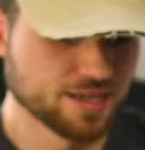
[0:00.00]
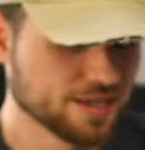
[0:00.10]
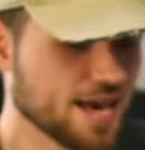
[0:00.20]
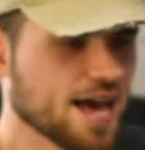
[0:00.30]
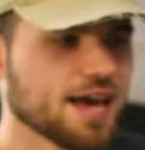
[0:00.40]

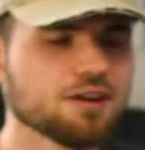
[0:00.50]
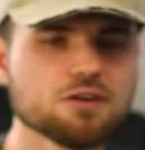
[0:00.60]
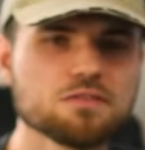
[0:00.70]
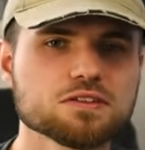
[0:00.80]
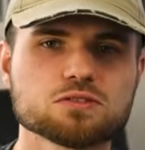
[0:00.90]
Yeah, I don't
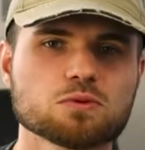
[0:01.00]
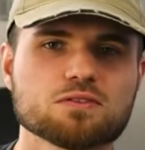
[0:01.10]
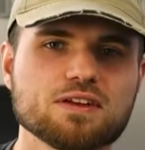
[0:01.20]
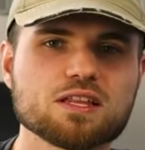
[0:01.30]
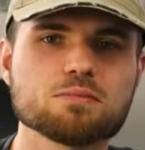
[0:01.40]
know if this is worth
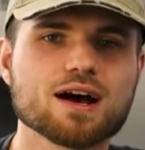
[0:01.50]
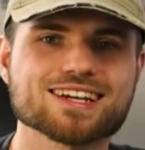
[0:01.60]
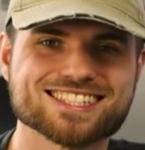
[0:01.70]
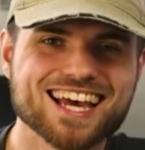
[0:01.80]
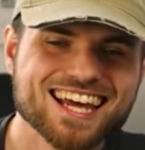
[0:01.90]
$50.